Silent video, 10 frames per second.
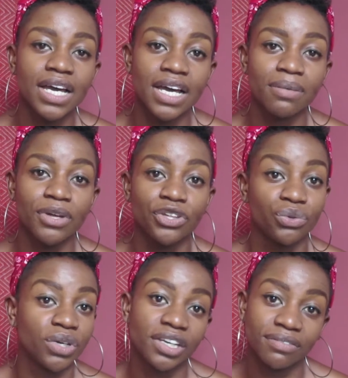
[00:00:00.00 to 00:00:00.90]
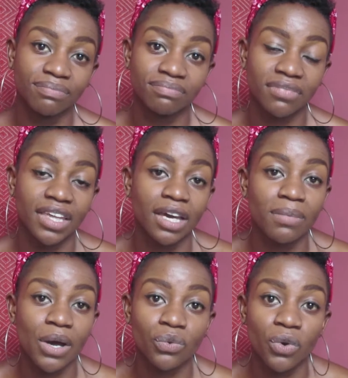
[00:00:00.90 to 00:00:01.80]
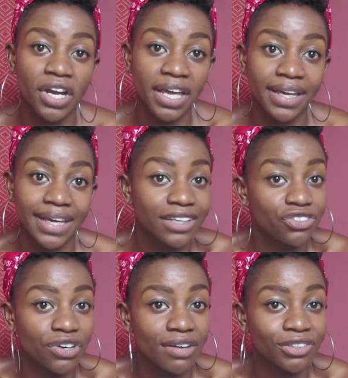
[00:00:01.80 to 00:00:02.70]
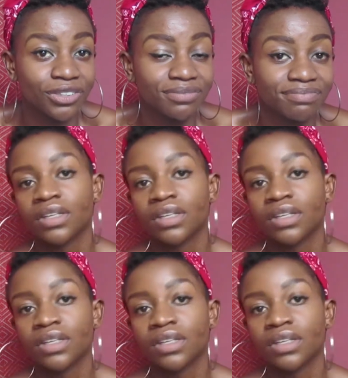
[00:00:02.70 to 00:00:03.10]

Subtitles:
you can think about working in travel.